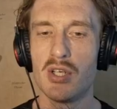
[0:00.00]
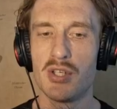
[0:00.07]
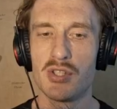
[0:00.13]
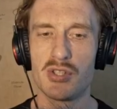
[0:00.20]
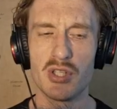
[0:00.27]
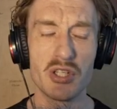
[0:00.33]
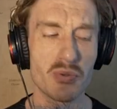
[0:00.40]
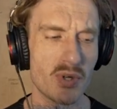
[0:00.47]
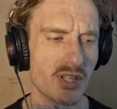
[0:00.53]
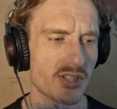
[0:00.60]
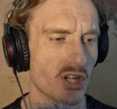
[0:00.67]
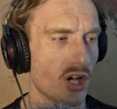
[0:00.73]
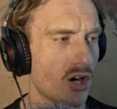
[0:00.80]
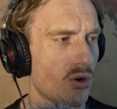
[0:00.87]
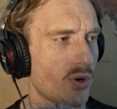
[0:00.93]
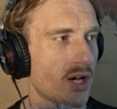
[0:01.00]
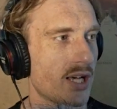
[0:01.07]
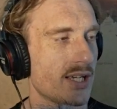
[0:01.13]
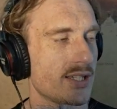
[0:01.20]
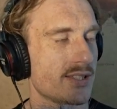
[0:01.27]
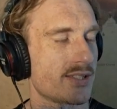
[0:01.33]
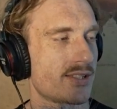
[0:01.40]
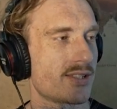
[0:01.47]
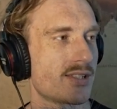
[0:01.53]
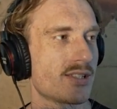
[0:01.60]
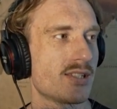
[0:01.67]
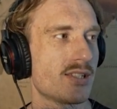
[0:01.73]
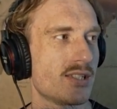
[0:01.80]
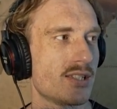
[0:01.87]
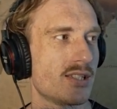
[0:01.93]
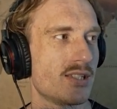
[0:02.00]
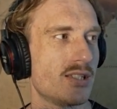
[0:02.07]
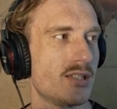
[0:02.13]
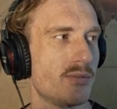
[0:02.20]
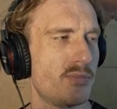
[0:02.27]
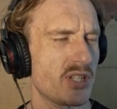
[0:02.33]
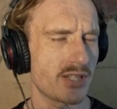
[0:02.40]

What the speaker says: So it was always a bit